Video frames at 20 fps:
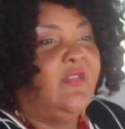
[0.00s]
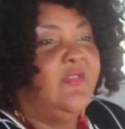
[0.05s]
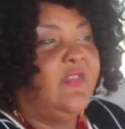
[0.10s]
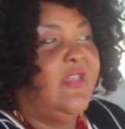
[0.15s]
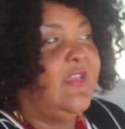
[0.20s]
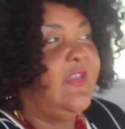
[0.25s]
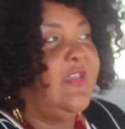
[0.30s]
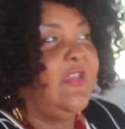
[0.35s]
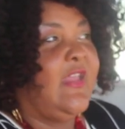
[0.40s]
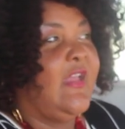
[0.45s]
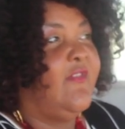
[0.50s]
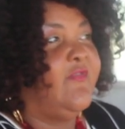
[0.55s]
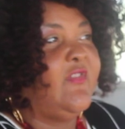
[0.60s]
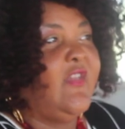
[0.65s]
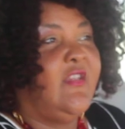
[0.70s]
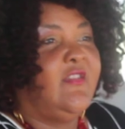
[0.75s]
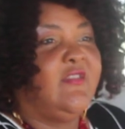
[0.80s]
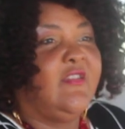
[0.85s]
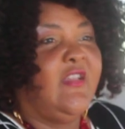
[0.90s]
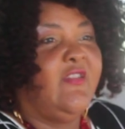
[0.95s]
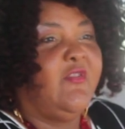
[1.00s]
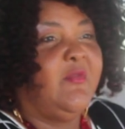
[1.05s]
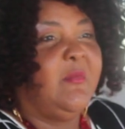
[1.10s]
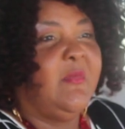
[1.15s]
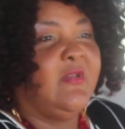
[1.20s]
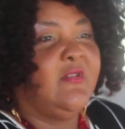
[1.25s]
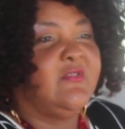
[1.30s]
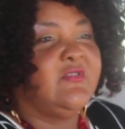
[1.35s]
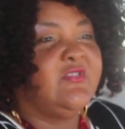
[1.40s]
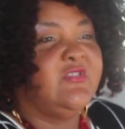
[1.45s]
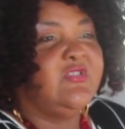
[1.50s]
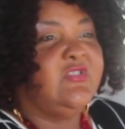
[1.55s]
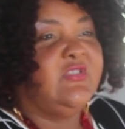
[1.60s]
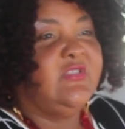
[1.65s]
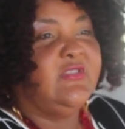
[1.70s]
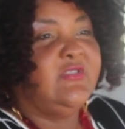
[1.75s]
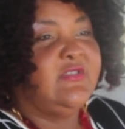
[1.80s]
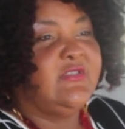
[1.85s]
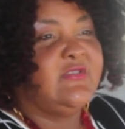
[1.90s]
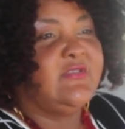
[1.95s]
they didn't have Thanksgiving meals, so she
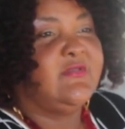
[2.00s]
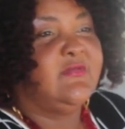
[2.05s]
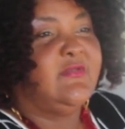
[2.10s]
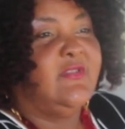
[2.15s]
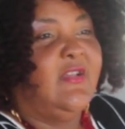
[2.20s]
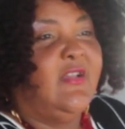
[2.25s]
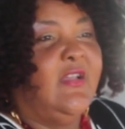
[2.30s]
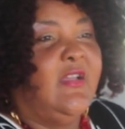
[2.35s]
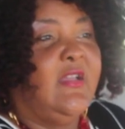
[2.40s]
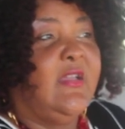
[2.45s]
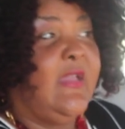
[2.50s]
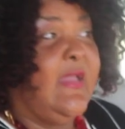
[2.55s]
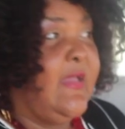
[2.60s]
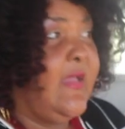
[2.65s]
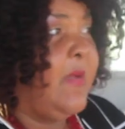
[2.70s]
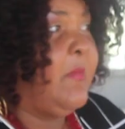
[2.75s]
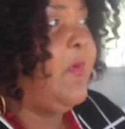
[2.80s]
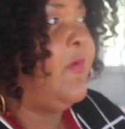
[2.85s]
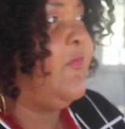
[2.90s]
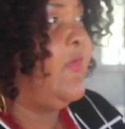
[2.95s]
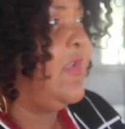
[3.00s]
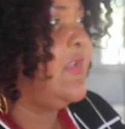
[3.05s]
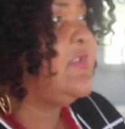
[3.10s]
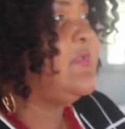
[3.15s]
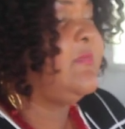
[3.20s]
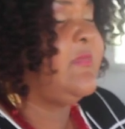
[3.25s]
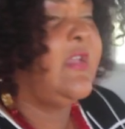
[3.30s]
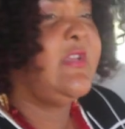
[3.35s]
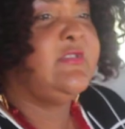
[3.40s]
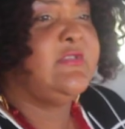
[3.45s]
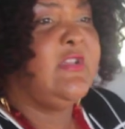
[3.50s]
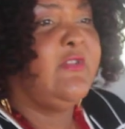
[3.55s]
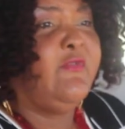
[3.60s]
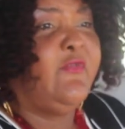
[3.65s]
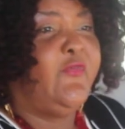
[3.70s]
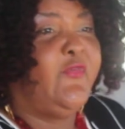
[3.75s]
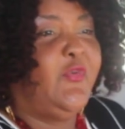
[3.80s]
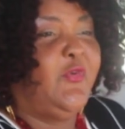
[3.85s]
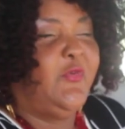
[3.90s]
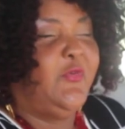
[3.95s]
just, come over and get some
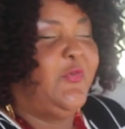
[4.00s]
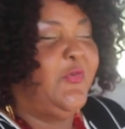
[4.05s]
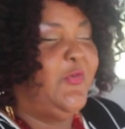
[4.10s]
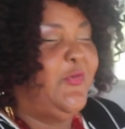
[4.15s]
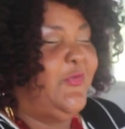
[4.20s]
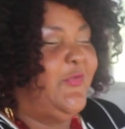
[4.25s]
Thanksgiving food.